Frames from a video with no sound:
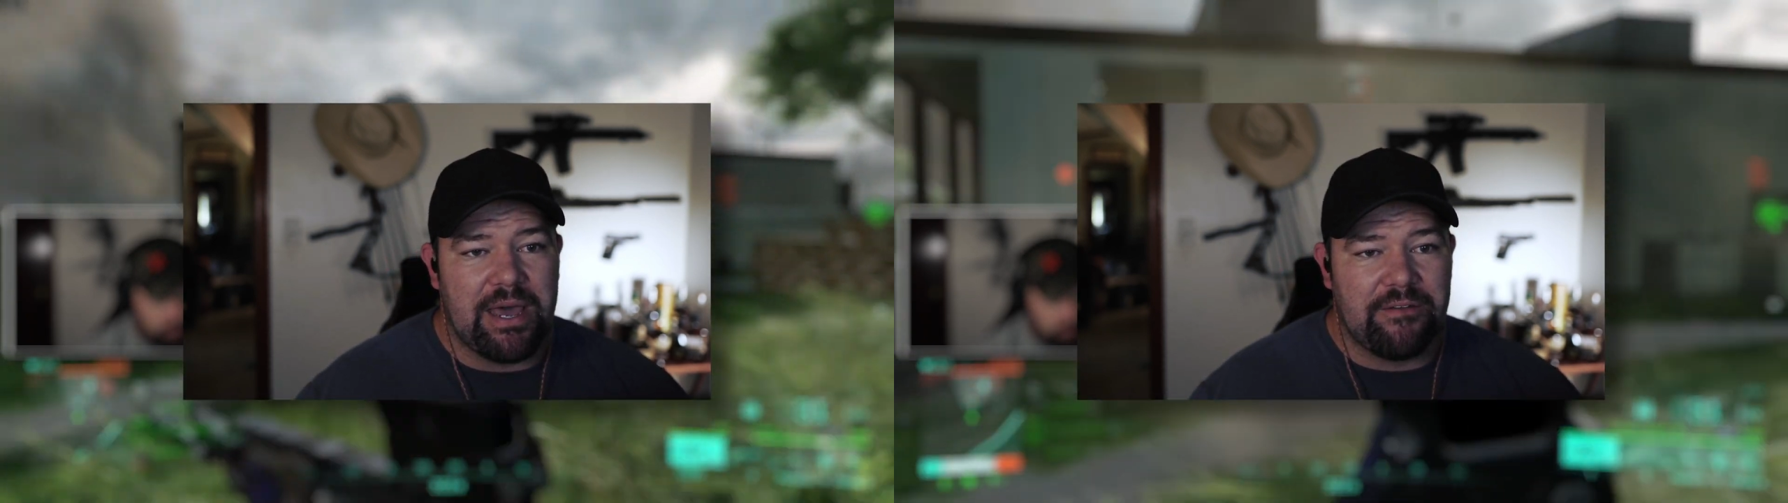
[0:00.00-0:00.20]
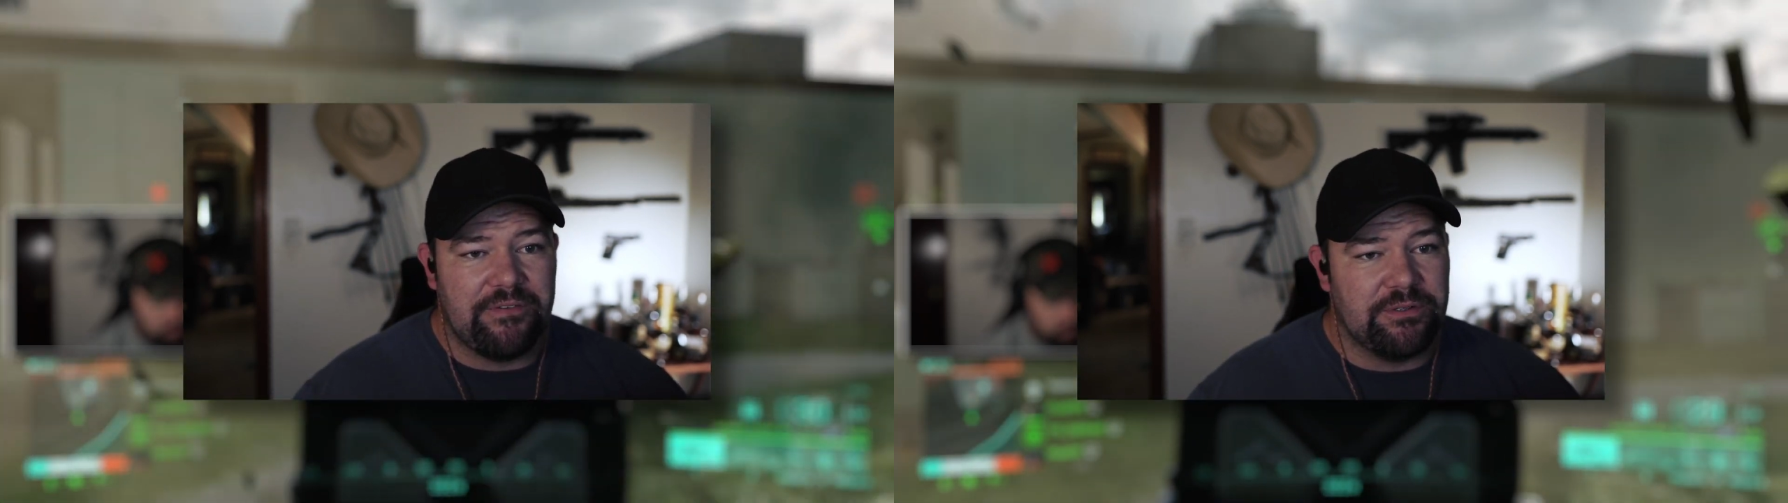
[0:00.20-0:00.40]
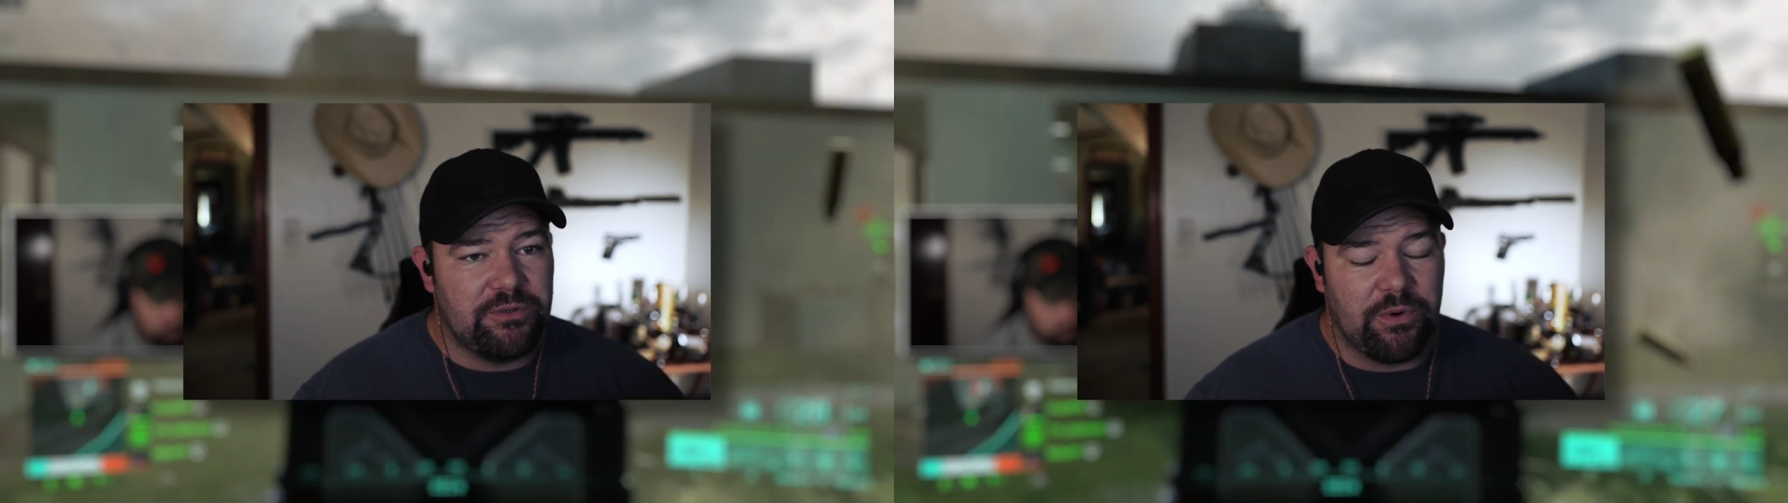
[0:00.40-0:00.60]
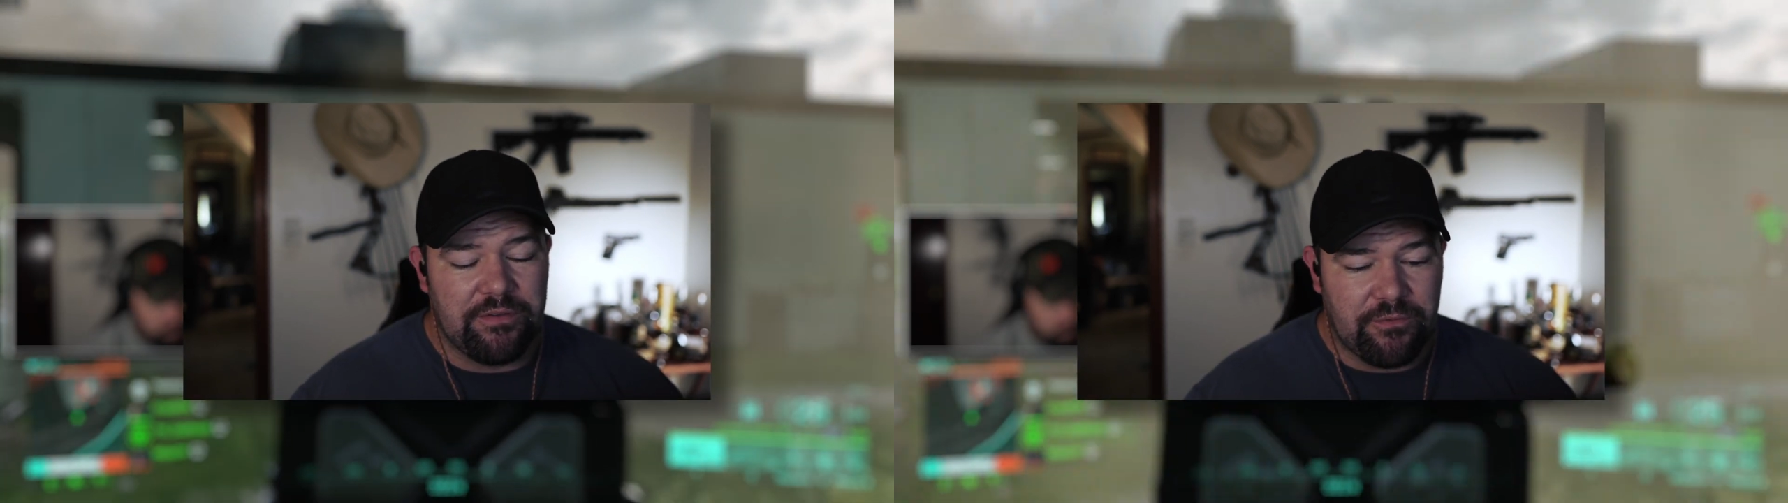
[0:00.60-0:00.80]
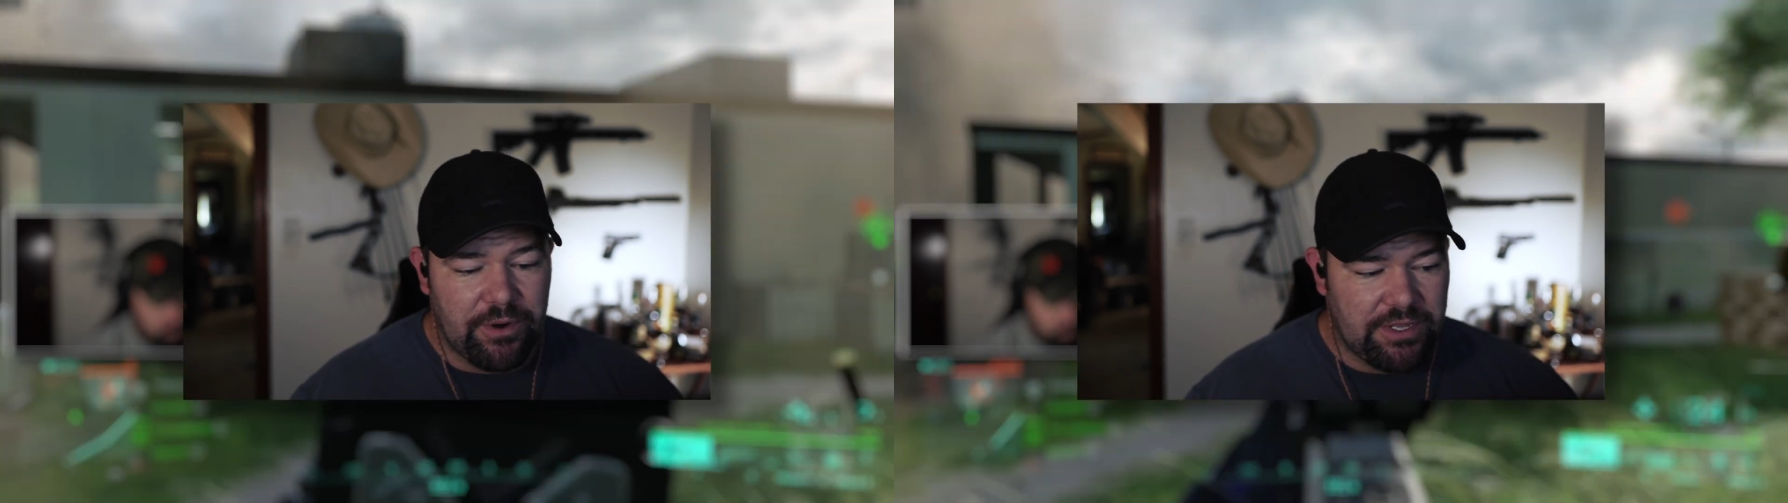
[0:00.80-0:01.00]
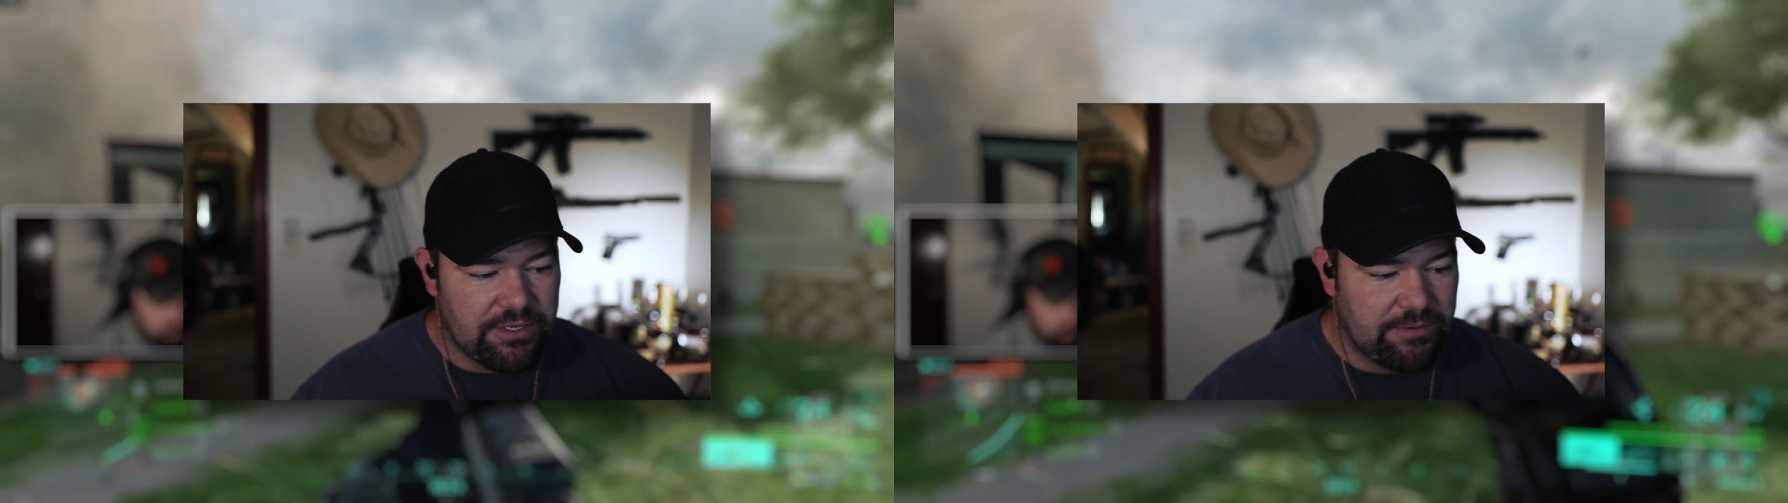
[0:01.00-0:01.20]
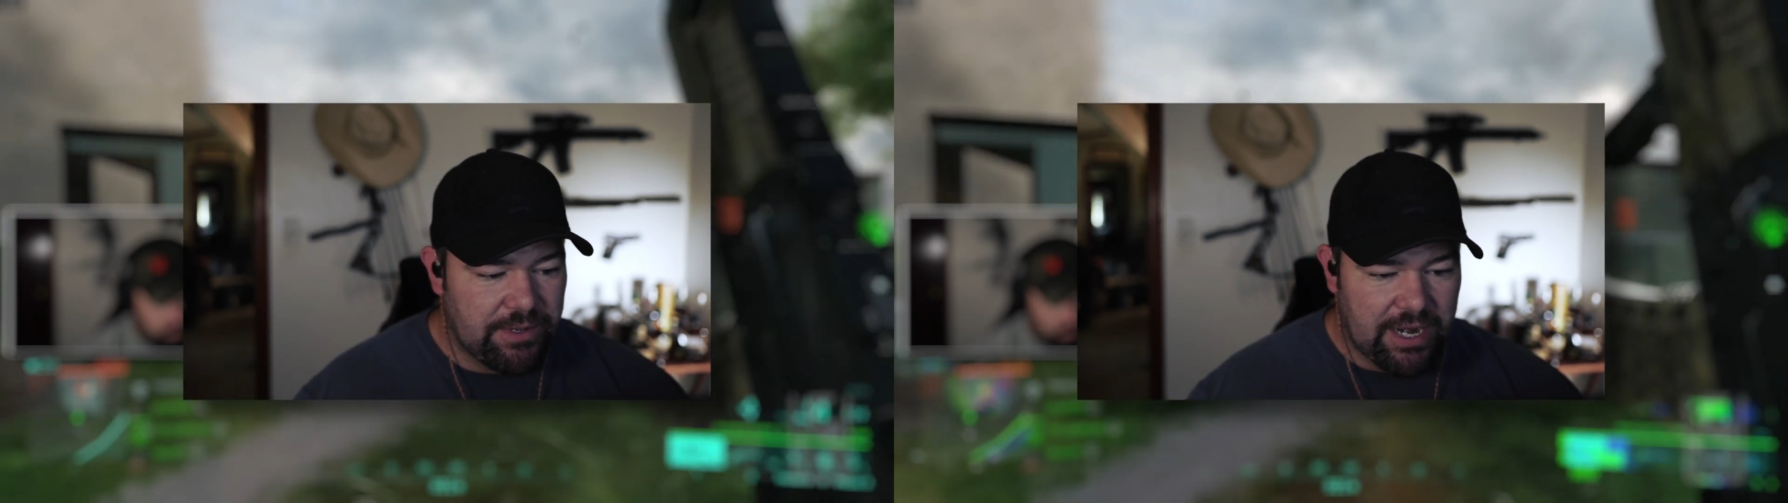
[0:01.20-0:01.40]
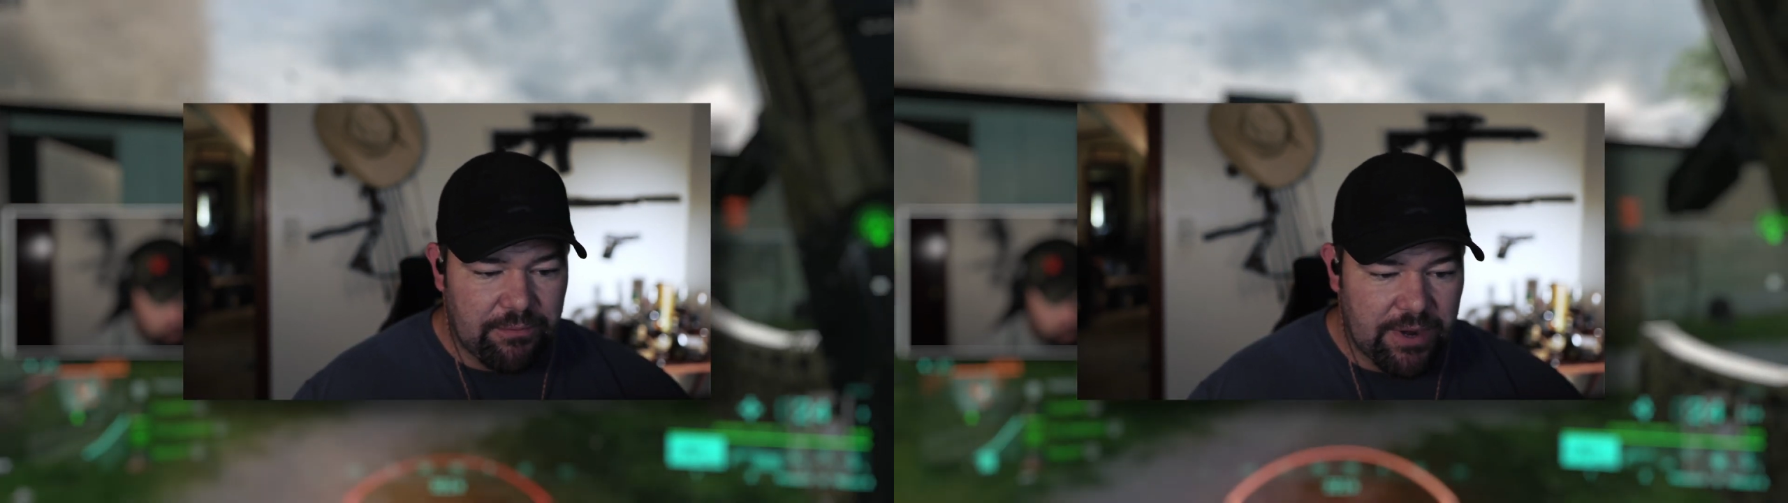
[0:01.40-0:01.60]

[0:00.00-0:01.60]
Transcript: to Battlefield 2042,